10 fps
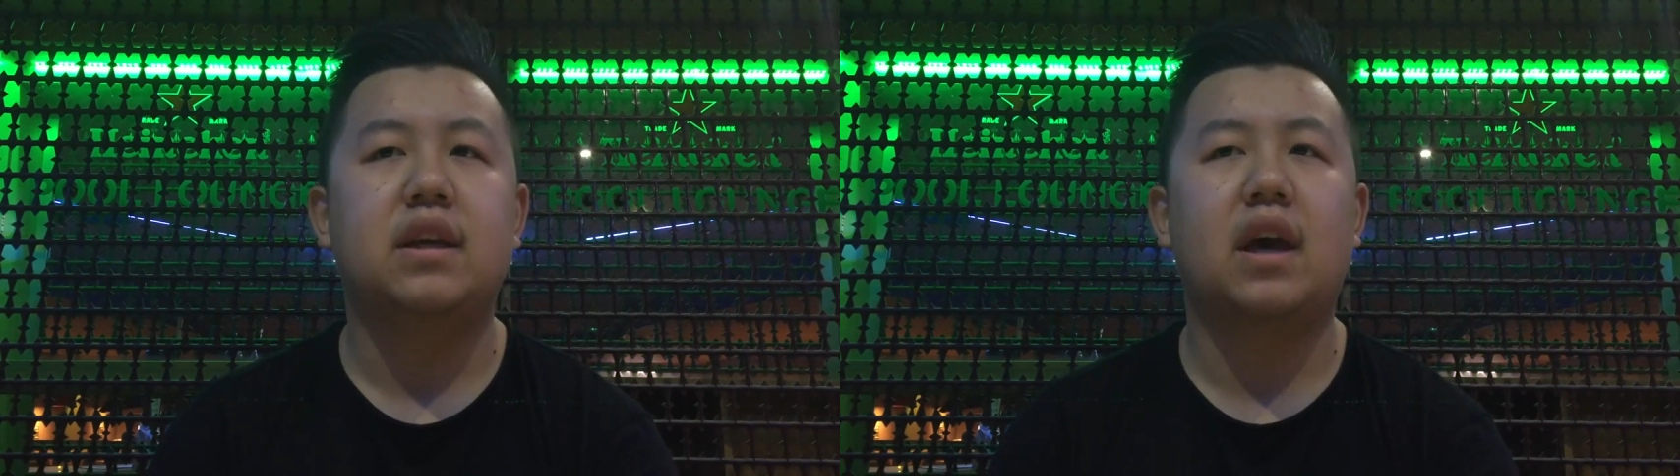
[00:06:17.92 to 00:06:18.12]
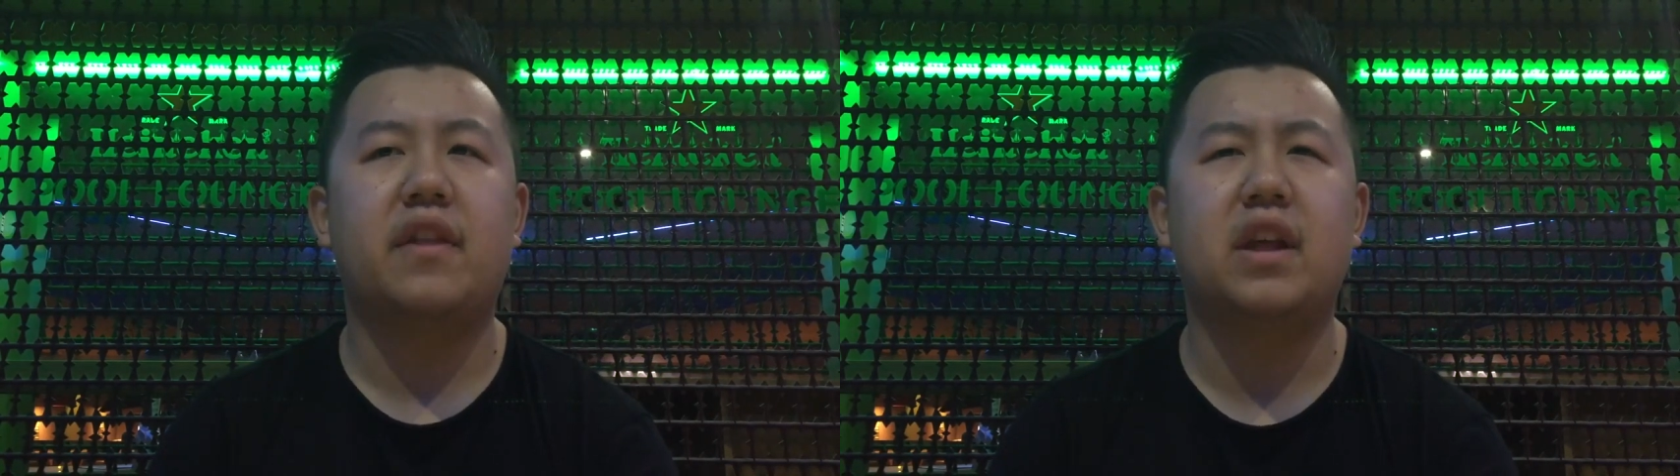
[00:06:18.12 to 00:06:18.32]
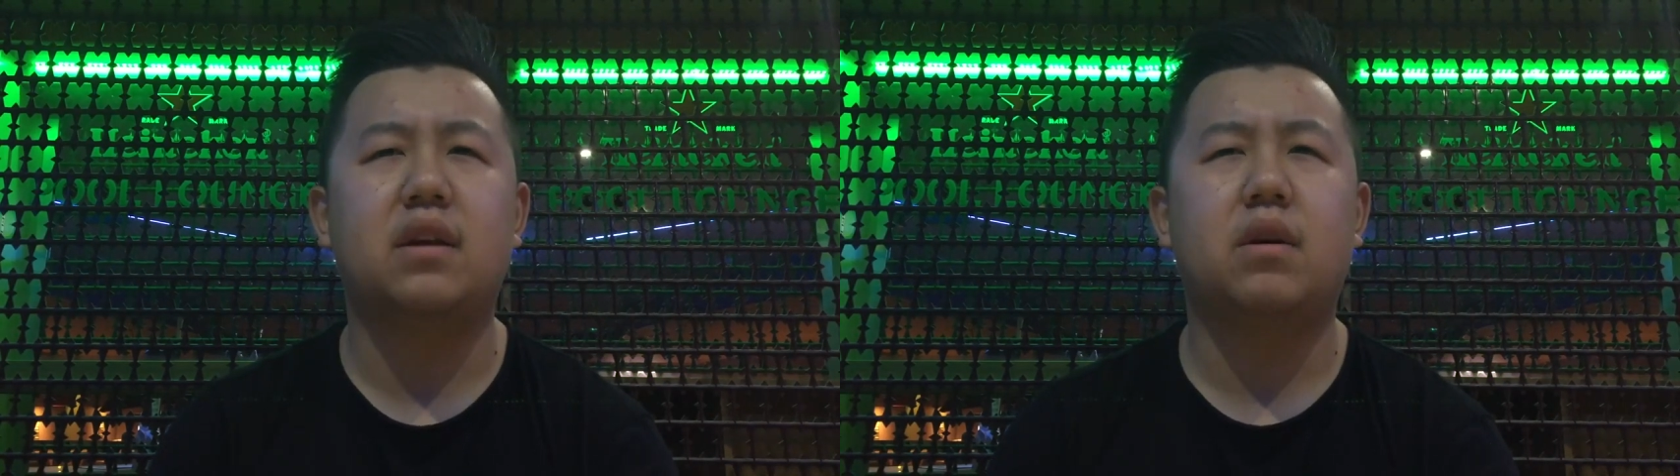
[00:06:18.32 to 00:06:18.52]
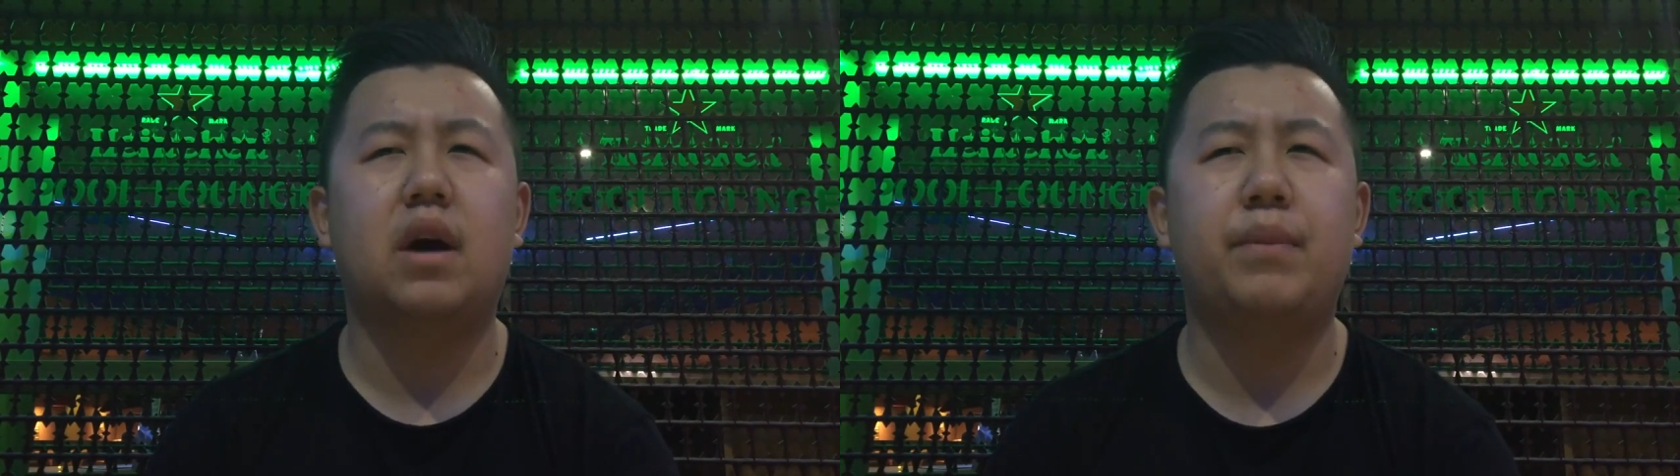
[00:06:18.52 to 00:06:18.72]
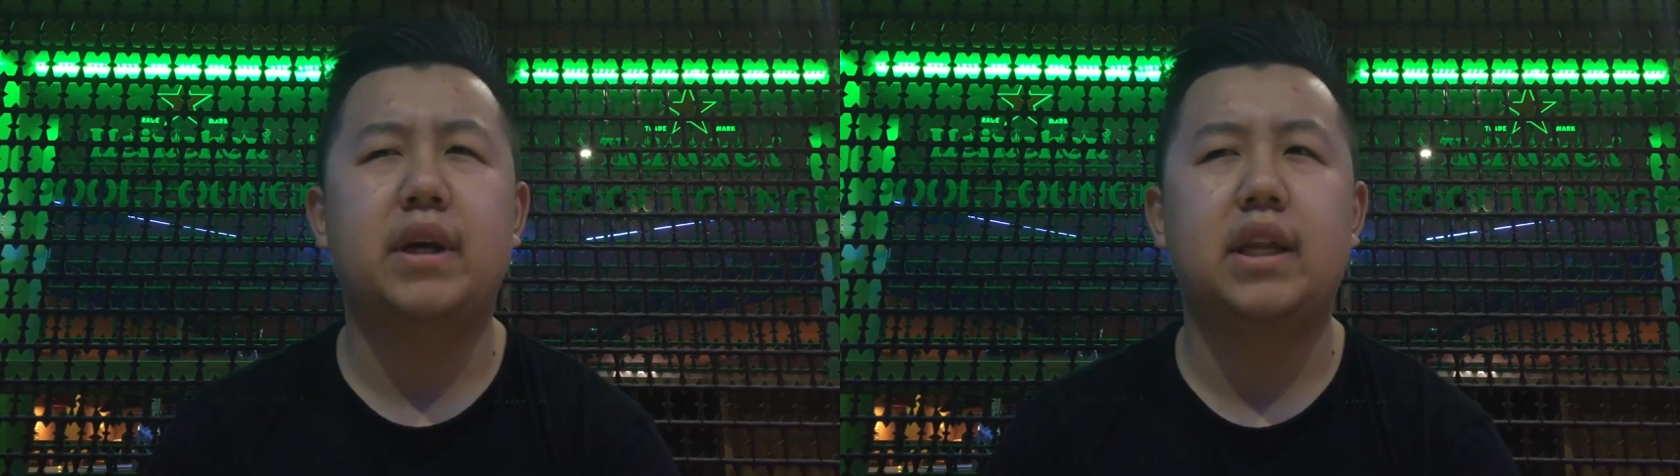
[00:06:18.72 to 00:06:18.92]
Yeah, I think
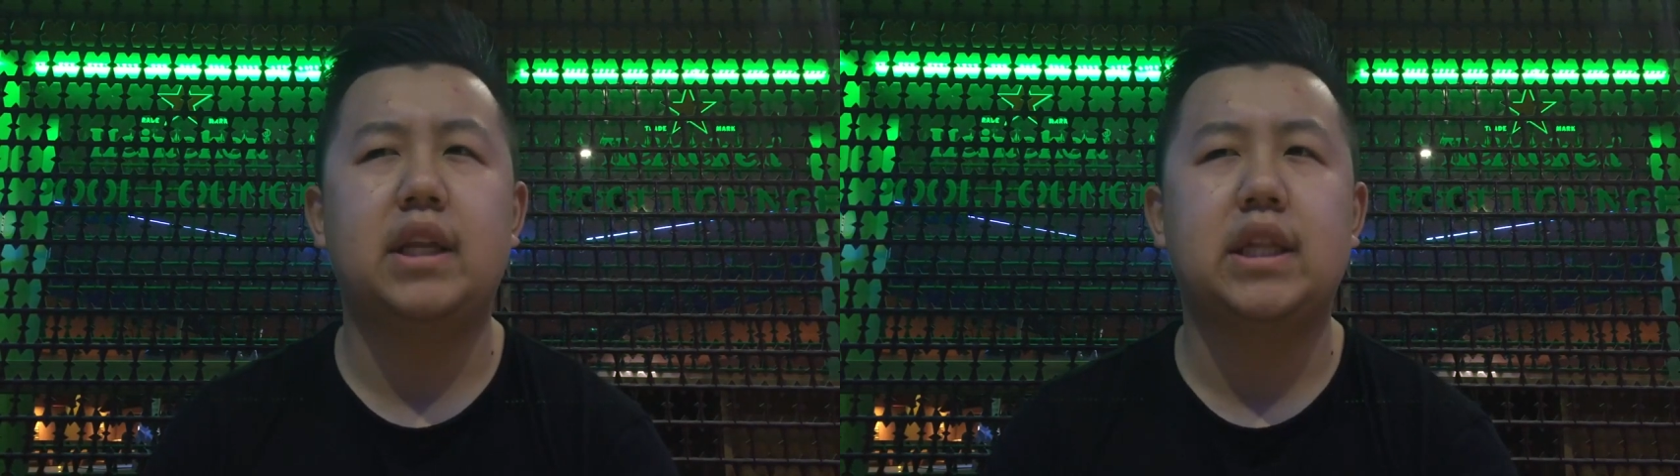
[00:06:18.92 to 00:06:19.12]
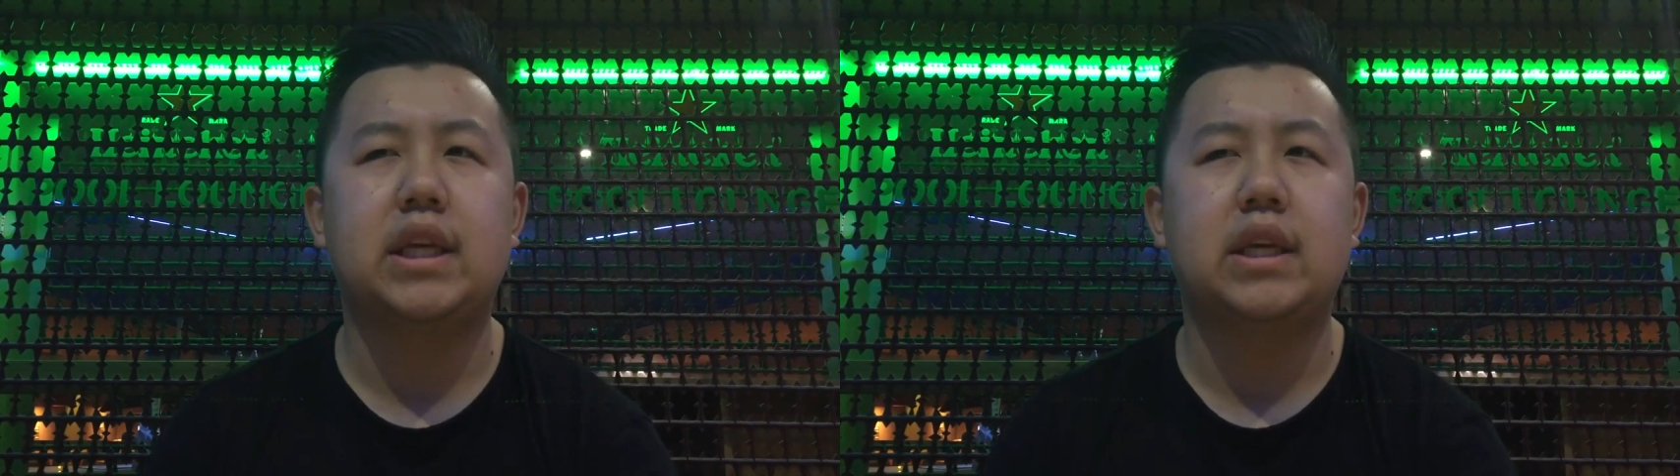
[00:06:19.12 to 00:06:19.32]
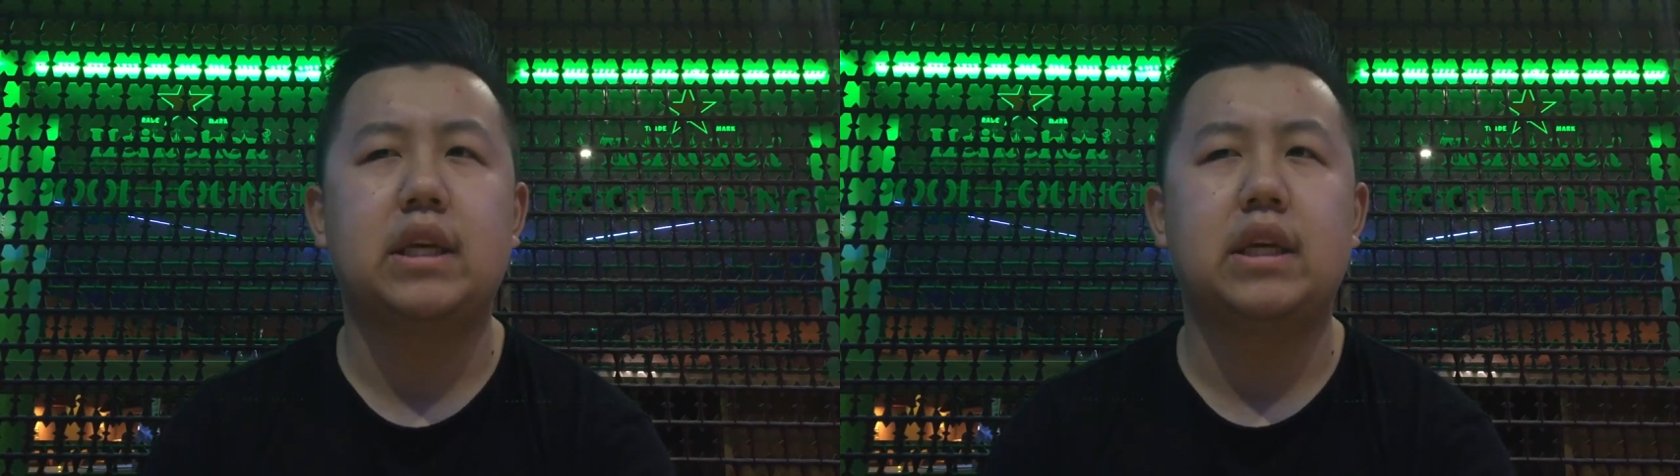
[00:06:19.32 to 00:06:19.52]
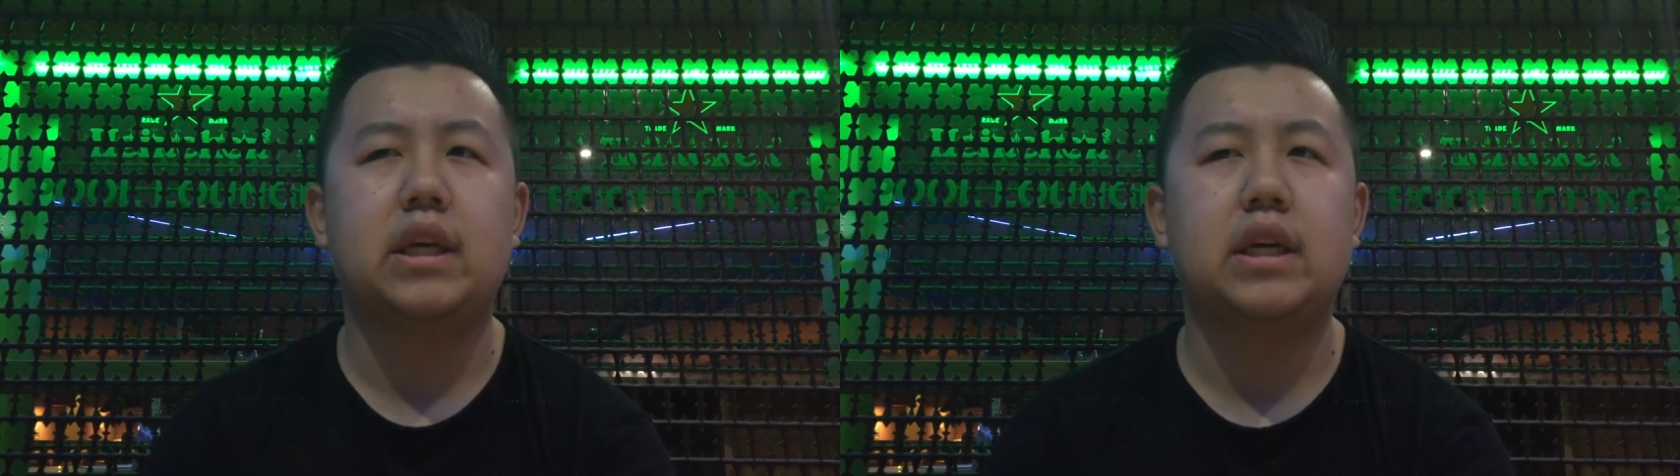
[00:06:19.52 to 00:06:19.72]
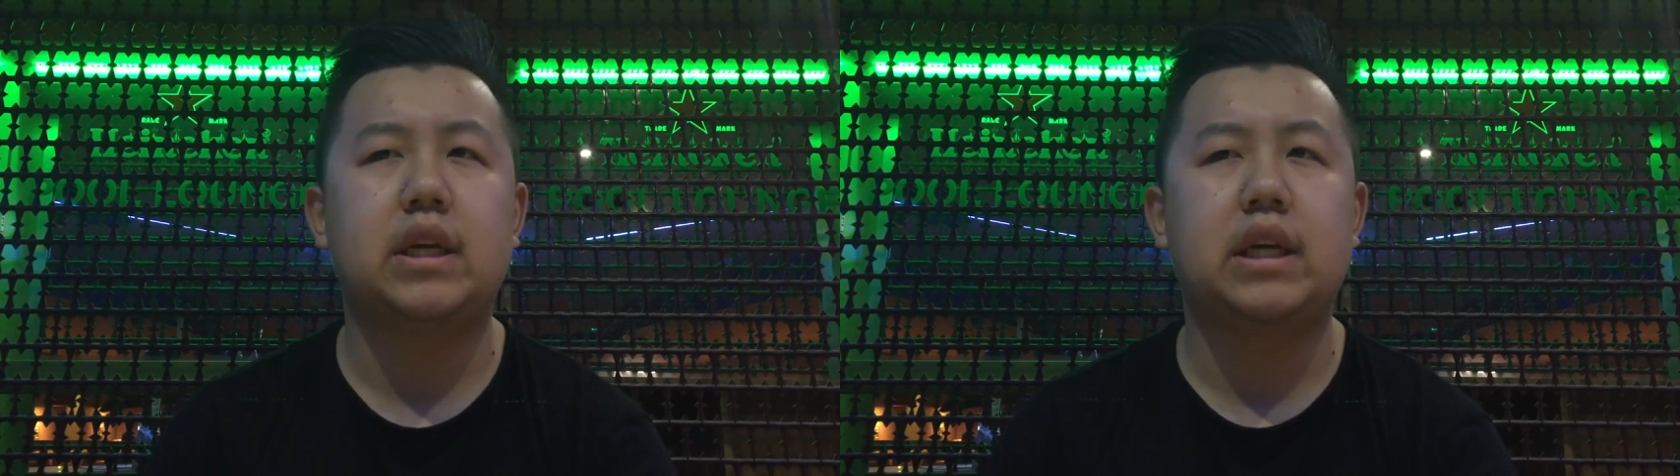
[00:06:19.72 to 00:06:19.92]
I played
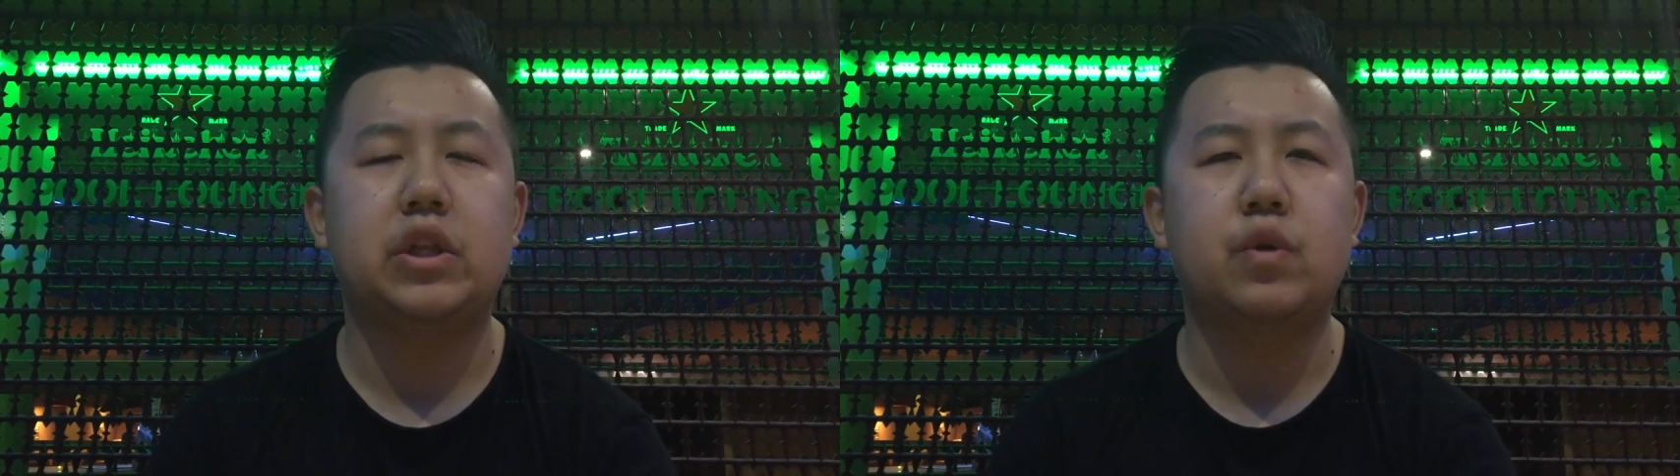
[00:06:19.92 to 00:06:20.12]
in